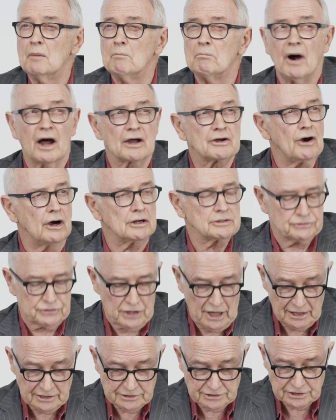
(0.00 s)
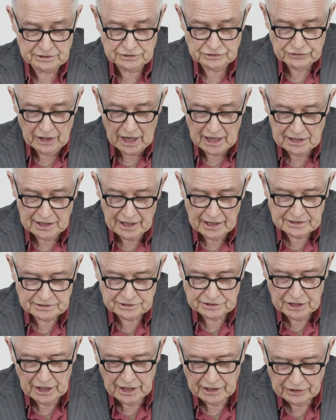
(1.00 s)
By contrast, Australia has
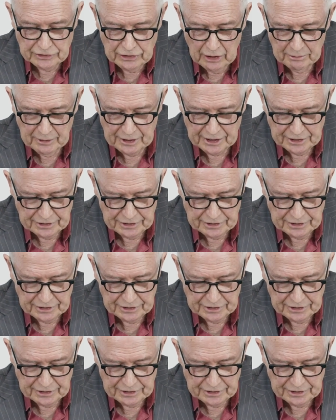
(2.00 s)
the economic